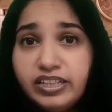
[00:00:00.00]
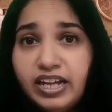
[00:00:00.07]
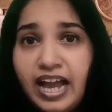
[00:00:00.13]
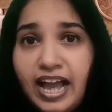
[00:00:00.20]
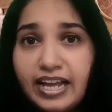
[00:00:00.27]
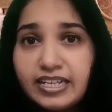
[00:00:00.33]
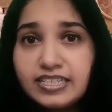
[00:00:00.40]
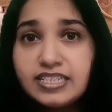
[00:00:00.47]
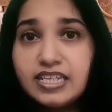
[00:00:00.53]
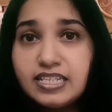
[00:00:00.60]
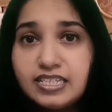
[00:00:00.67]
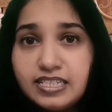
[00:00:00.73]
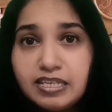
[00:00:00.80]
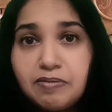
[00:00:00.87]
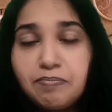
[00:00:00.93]
the hacks
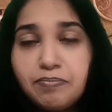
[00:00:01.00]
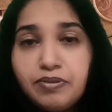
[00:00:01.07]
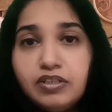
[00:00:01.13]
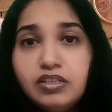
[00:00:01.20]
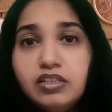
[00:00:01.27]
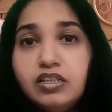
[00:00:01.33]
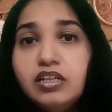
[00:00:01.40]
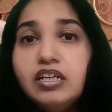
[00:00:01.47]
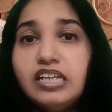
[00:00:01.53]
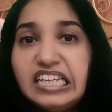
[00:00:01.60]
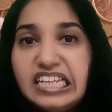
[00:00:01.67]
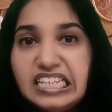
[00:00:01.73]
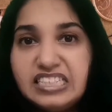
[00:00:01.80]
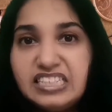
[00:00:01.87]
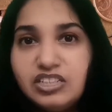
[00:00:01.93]
simple,
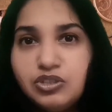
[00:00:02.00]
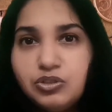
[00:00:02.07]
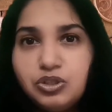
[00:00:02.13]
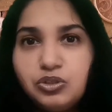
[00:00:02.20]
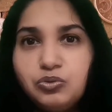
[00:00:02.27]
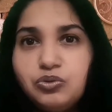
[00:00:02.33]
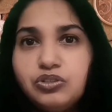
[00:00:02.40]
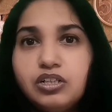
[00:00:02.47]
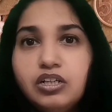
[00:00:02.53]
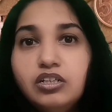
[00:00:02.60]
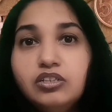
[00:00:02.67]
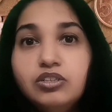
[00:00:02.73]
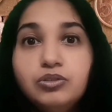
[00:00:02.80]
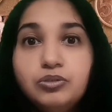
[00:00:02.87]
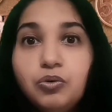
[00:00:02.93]
easy to use?
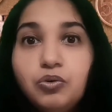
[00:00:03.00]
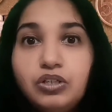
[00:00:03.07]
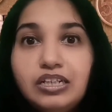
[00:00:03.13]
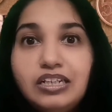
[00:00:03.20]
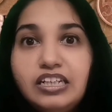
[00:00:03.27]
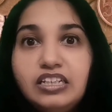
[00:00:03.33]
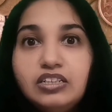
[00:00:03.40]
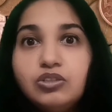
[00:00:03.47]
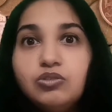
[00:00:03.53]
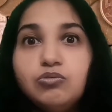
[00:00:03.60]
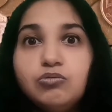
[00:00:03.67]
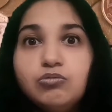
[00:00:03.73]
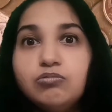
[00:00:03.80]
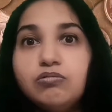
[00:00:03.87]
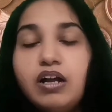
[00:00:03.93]
You don't need
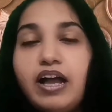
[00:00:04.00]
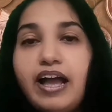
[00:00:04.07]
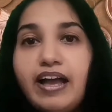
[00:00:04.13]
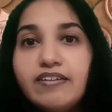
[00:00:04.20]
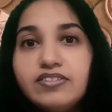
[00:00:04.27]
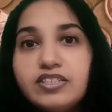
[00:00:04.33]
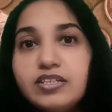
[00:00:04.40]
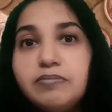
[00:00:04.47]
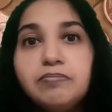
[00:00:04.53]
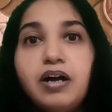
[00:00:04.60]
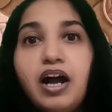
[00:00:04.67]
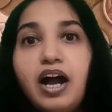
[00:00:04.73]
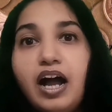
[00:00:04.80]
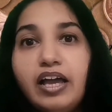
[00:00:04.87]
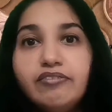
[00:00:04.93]
to have some
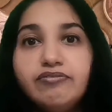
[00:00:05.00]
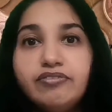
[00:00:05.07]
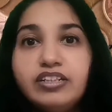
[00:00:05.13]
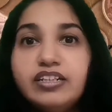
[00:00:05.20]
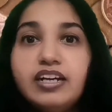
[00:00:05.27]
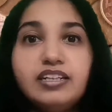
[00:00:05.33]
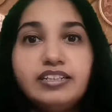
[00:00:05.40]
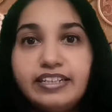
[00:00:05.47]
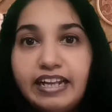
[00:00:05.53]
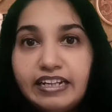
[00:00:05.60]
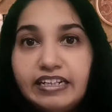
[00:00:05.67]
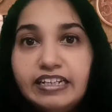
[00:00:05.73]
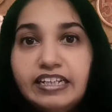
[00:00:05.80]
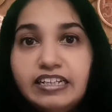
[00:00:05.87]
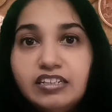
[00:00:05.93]
high funda
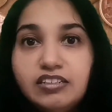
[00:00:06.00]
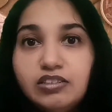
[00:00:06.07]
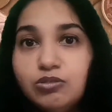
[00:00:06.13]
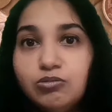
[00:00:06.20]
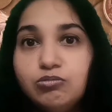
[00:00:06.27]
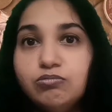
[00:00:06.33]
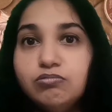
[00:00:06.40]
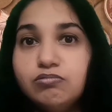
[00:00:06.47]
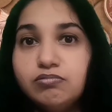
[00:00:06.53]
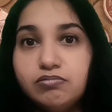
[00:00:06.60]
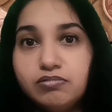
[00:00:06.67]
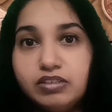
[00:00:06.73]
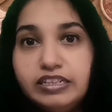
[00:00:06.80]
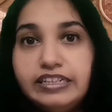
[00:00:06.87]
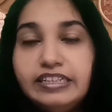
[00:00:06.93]
technique to
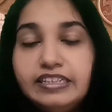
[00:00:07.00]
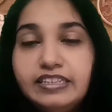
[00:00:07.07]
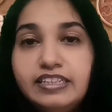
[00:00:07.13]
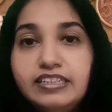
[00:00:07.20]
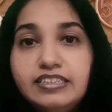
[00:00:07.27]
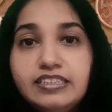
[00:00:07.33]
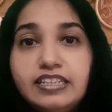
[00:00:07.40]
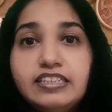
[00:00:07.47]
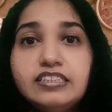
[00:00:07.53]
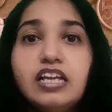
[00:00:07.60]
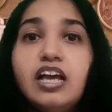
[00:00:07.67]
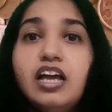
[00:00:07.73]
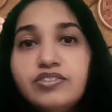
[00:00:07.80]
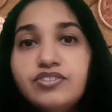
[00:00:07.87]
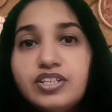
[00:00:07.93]
clean these things.
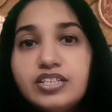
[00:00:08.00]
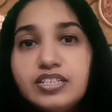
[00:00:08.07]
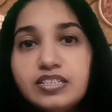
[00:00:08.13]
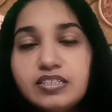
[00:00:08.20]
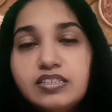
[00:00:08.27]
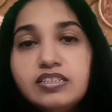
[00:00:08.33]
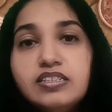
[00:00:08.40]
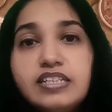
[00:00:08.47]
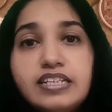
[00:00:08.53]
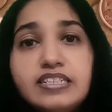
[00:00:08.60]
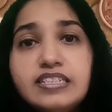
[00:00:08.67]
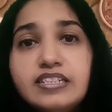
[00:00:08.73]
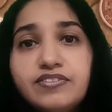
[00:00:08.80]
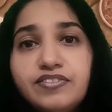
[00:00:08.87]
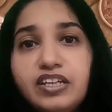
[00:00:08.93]
Just certain
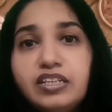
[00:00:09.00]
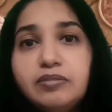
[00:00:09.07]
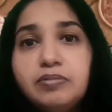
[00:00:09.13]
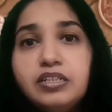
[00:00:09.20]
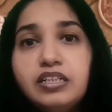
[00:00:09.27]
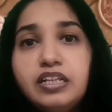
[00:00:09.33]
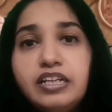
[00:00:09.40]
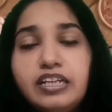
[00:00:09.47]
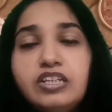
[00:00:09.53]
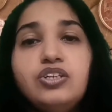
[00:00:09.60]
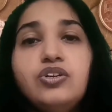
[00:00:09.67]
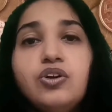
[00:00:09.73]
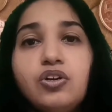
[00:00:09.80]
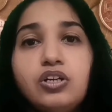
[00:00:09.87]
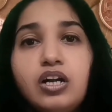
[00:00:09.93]
things available in
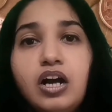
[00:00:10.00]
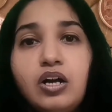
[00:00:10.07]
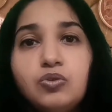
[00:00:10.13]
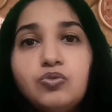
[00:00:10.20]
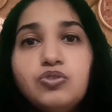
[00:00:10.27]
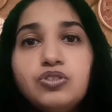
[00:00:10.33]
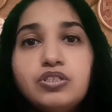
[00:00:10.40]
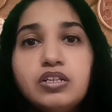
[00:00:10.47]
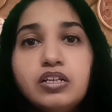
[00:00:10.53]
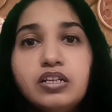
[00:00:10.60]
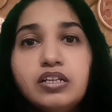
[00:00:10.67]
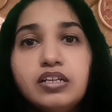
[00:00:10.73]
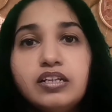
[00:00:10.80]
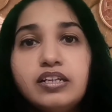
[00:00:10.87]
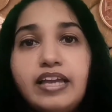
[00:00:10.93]
your house
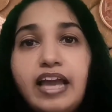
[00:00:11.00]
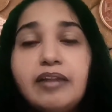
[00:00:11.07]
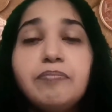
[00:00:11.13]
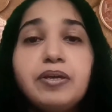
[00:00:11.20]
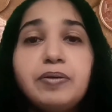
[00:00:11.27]
can be